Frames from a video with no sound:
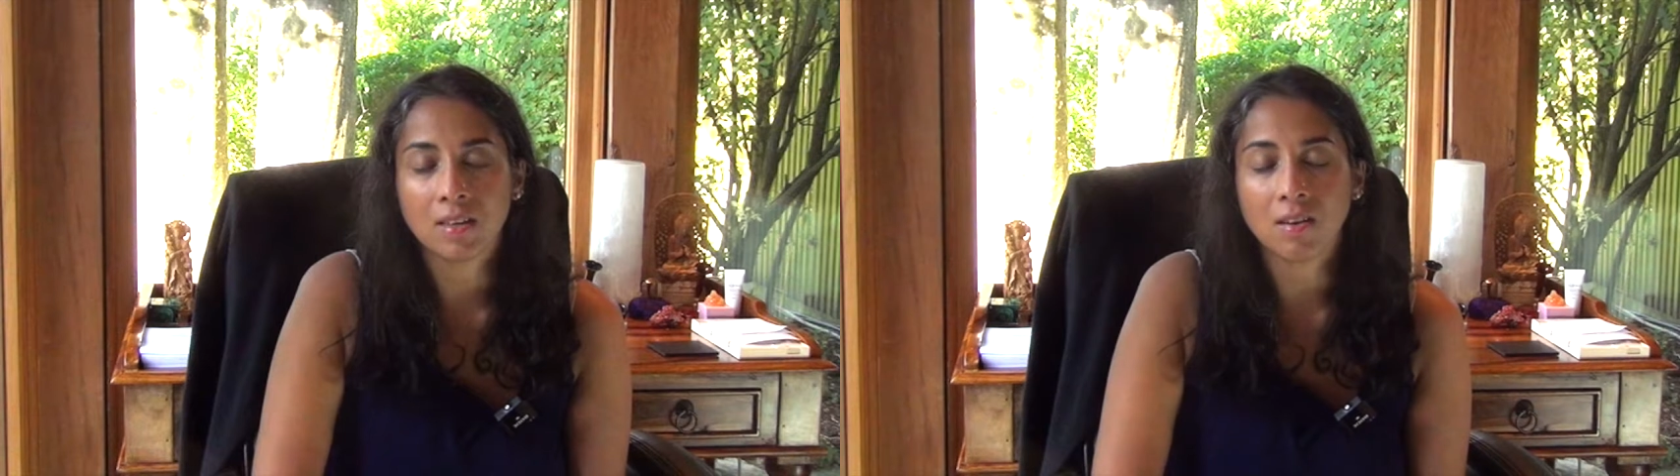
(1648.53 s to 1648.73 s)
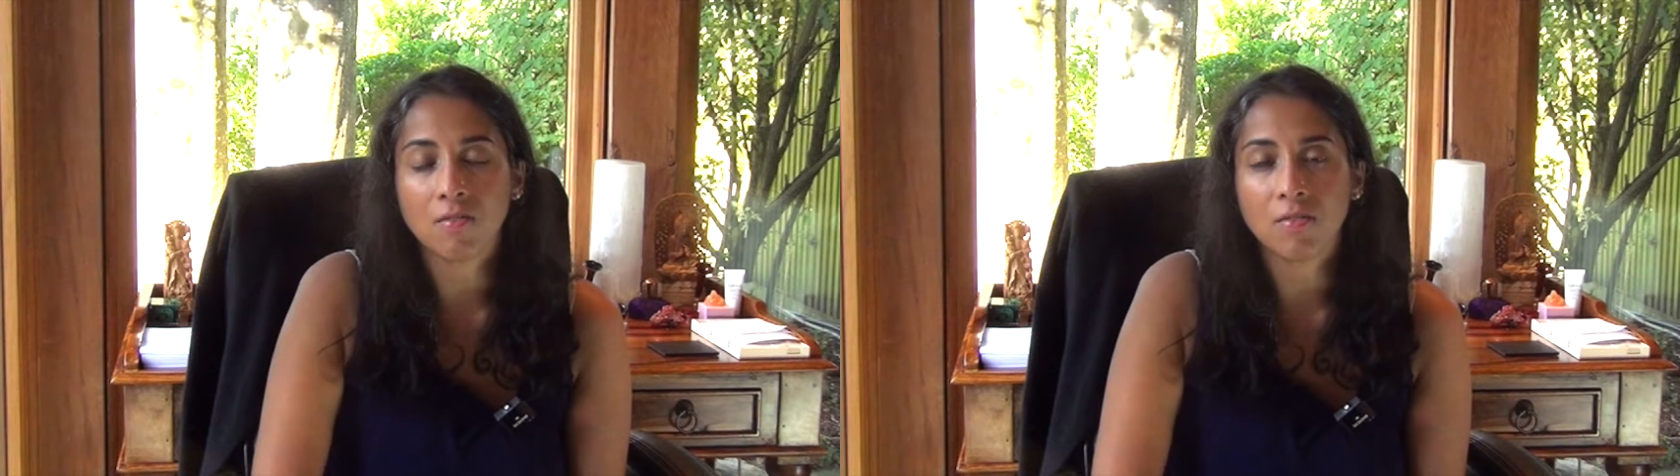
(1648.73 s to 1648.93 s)

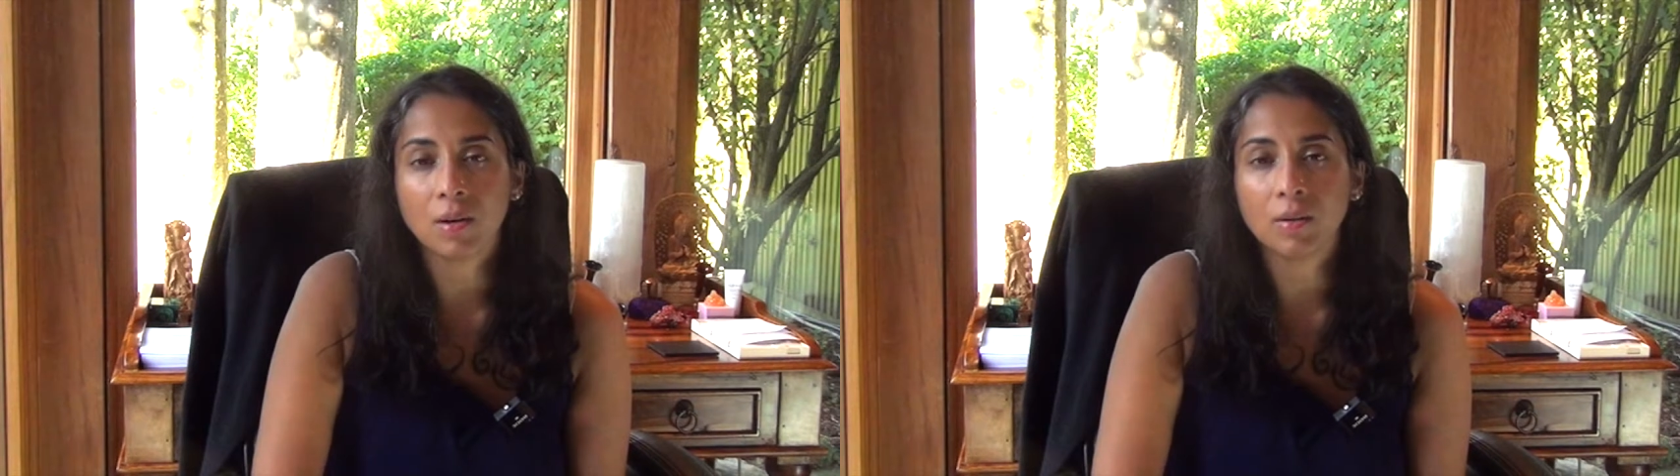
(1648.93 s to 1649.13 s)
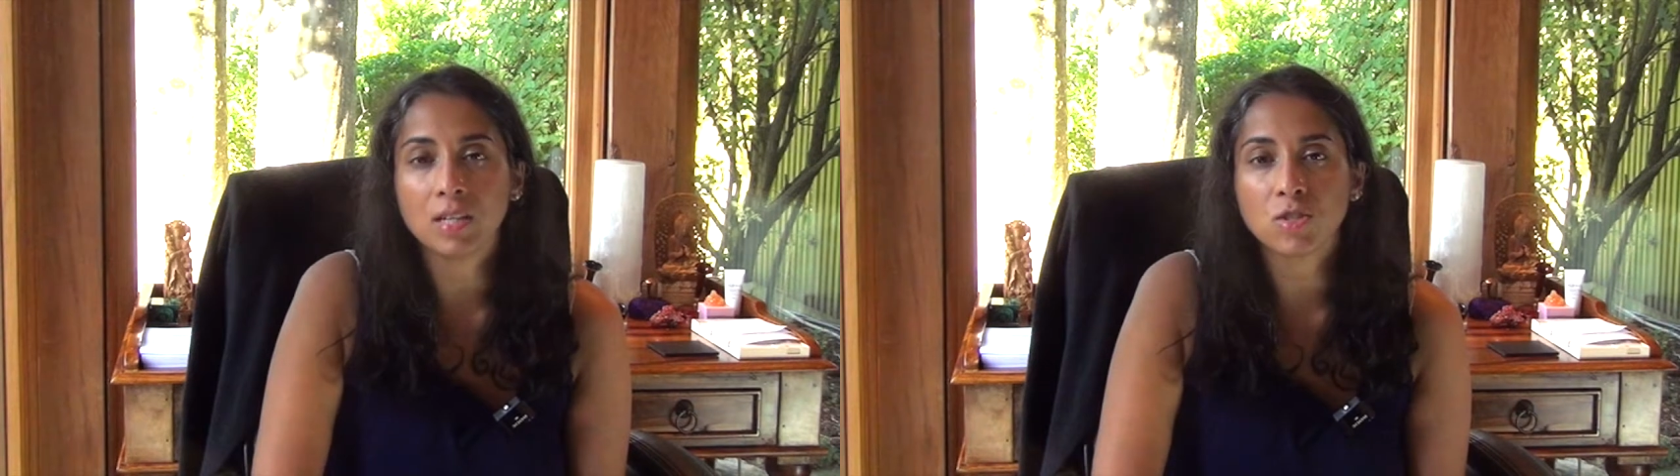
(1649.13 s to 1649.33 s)
They're
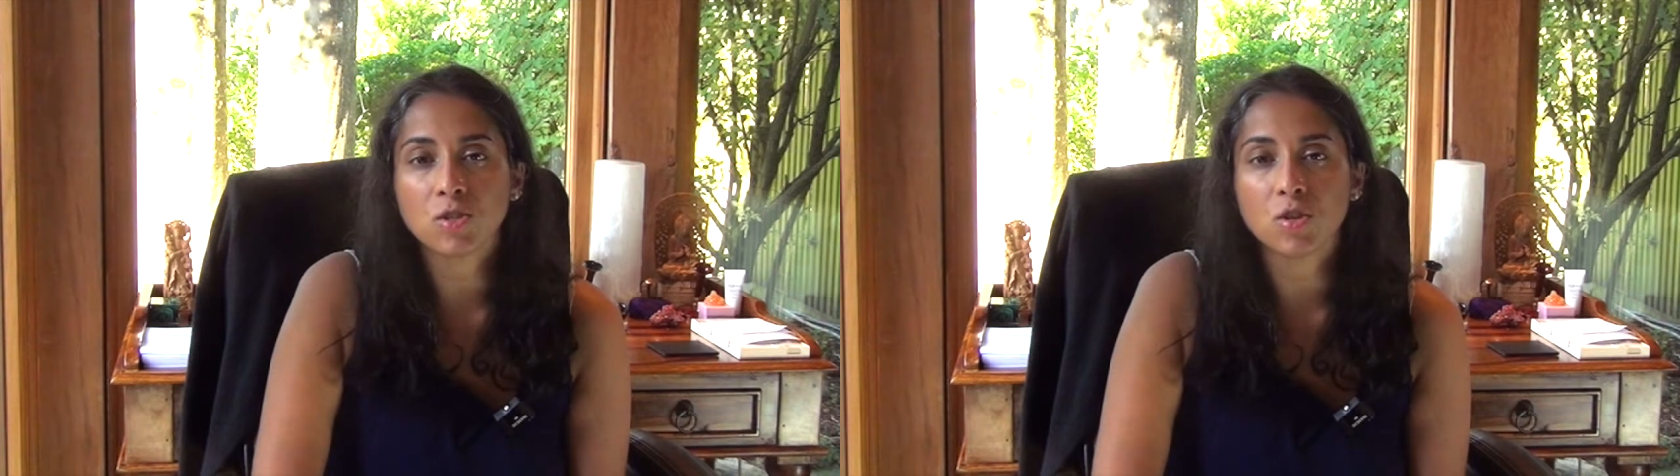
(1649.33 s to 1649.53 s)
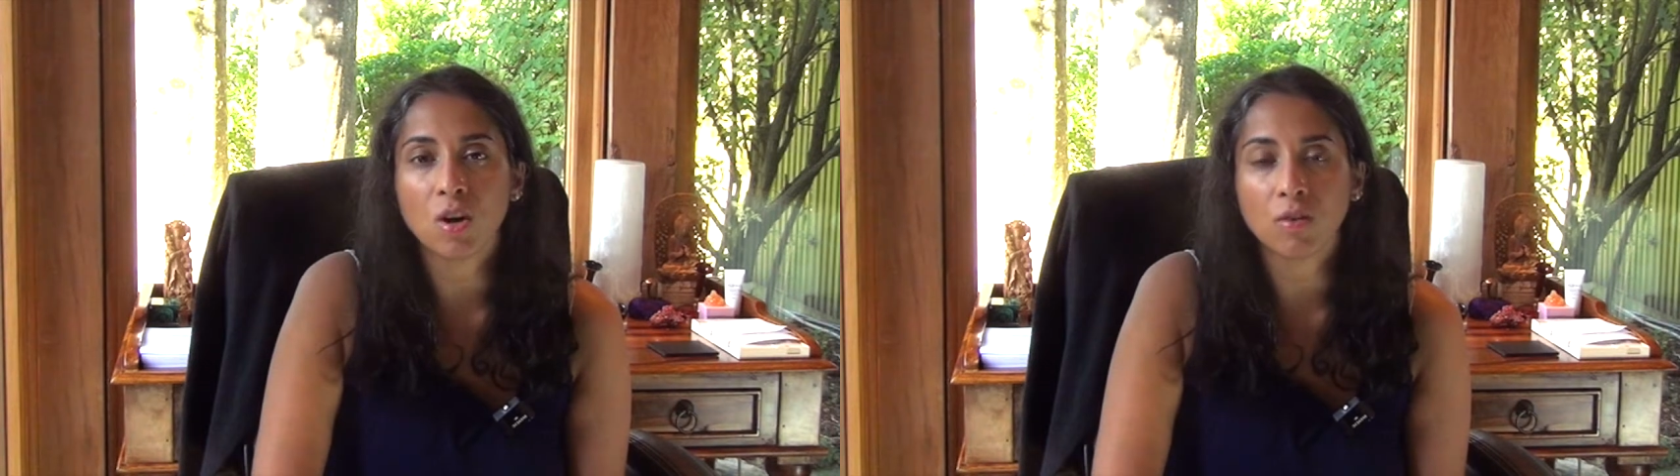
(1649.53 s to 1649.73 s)
very
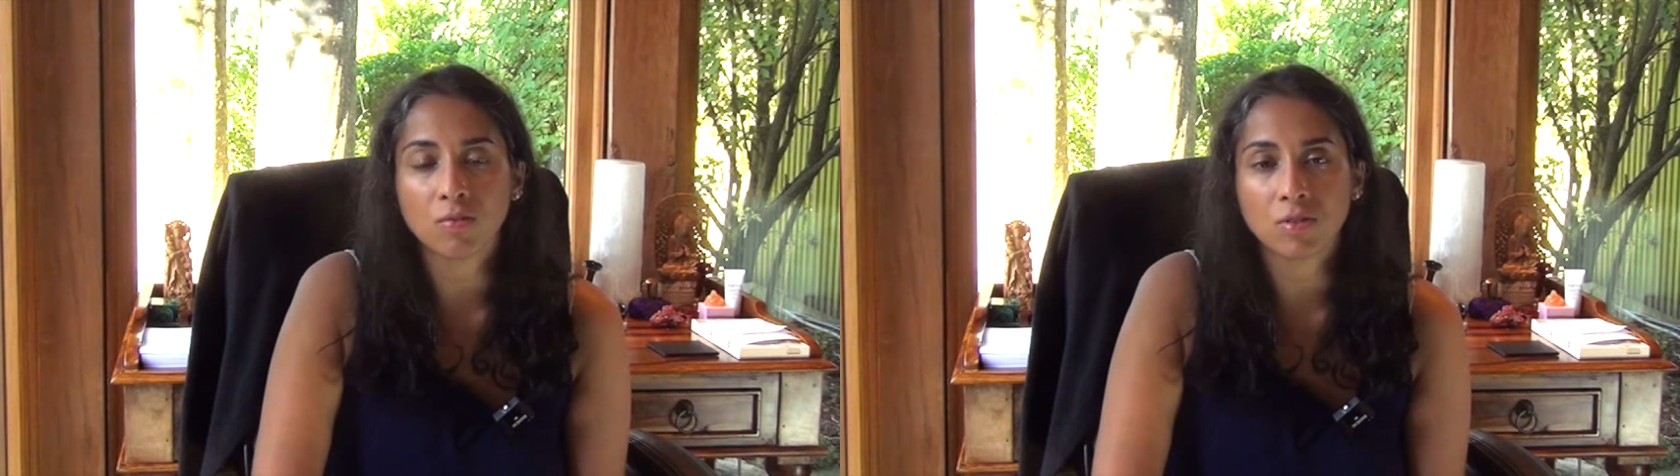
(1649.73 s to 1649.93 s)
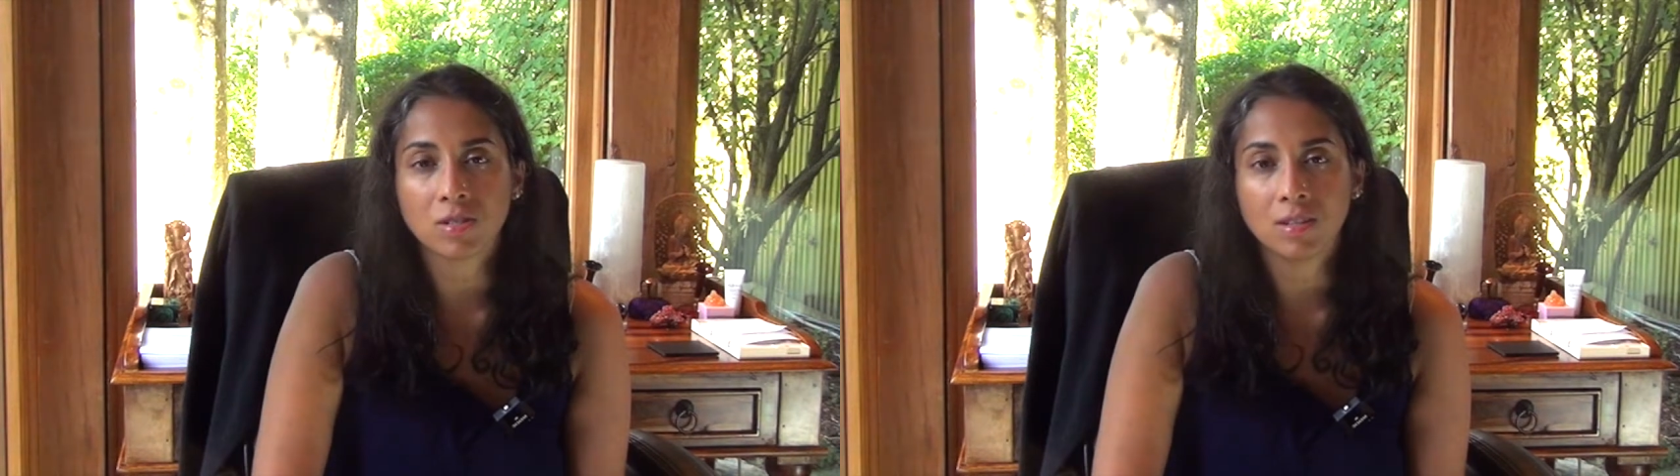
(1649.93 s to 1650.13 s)

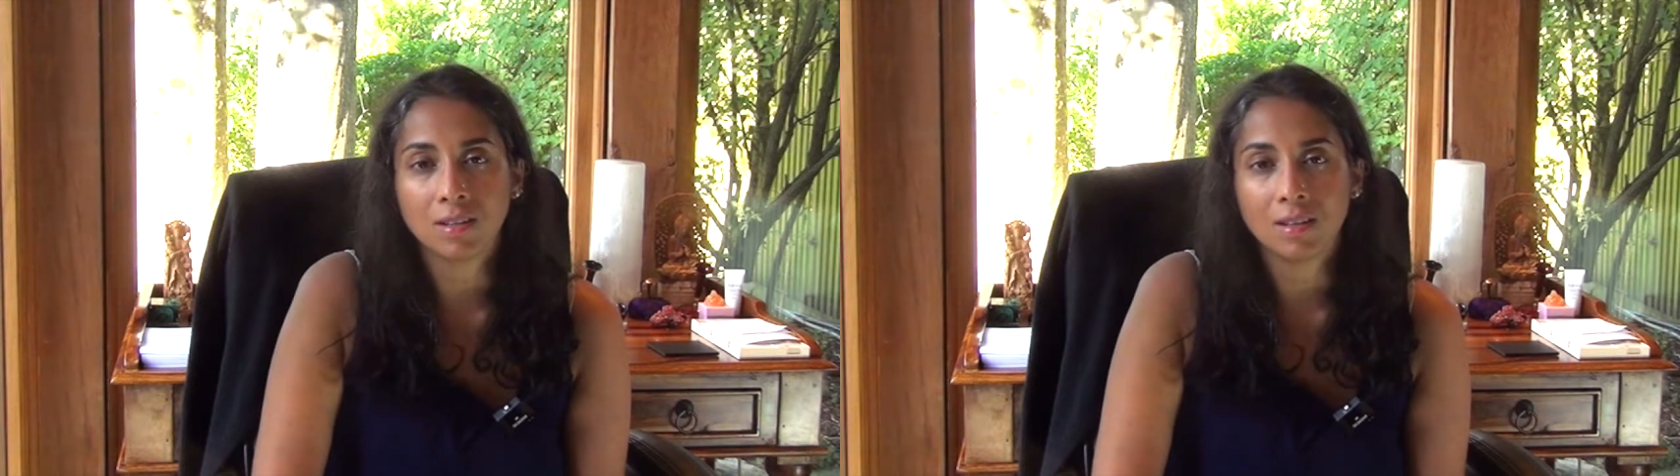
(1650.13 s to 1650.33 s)
soft.